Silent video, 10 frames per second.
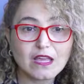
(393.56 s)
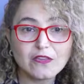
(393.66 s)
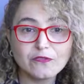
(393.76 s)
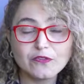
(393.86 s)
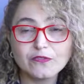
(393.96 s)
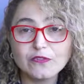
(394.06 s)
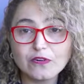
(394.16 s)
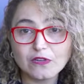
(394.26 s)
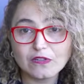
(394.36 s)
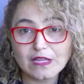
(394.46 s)
If you
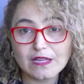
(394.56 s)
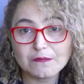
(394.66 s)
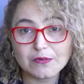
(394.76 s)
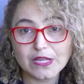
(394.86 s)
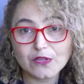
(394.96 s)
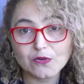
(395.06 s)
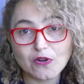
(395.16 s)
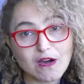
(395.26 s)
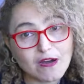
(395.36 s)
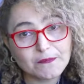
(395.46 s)
fall and break your
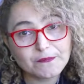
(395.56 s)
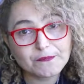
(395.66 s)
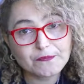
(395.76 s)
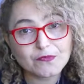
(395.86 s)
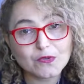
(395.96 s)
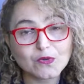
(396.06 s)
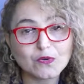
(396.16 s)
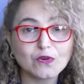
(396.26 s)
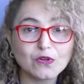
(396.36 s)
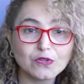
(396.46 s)
arm
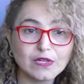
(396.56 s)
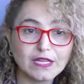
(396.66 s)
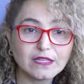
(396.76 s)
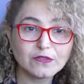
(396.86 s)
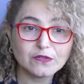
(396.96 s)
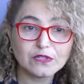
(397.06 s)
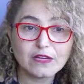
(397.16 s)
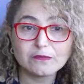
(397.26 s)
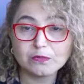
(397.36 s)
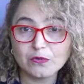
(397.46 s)
or your leg, you could
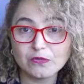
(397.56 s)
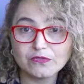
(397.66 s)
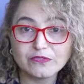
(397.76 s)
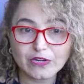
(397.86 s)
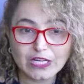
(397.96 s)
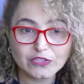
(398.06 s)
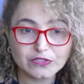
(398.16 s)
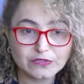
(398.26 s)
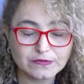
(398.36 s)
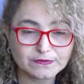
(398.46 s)
have bone
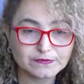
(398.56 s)
fracture.